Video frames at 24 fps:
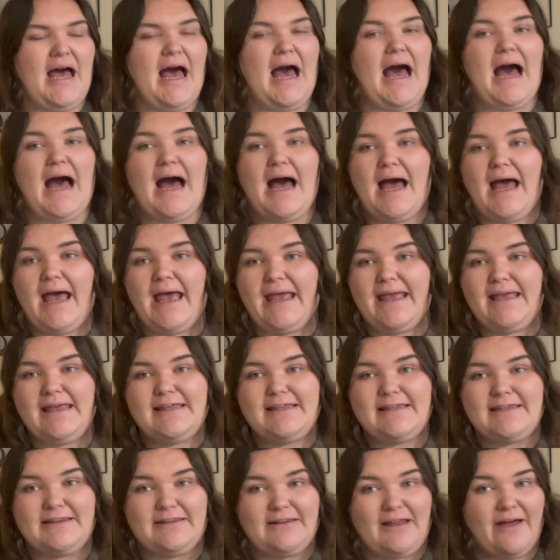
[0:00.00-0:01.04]
I
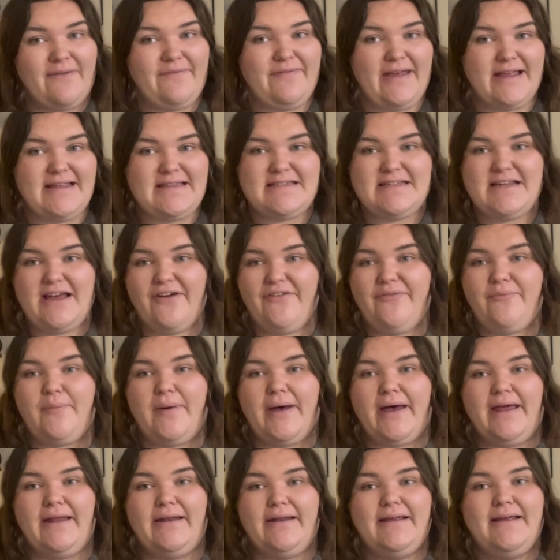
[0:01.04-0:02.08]
love that stuff,
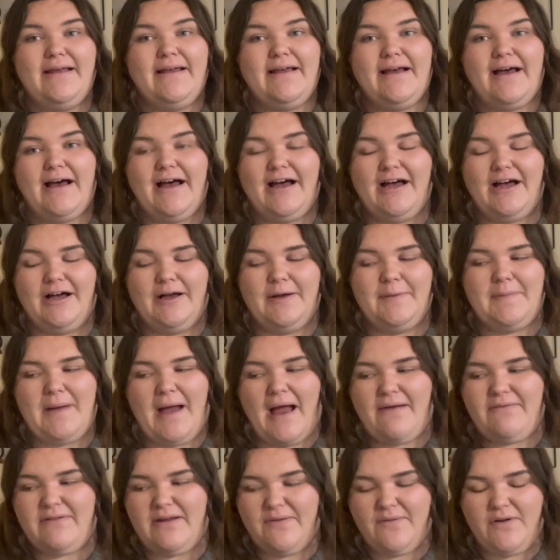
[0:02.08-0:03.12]
but
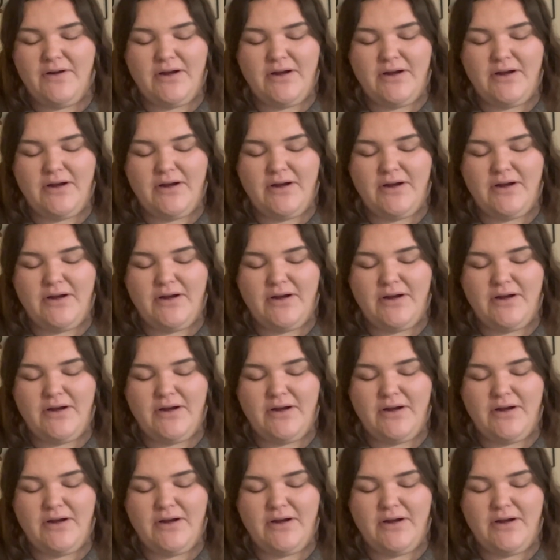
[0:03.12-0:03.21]
I've never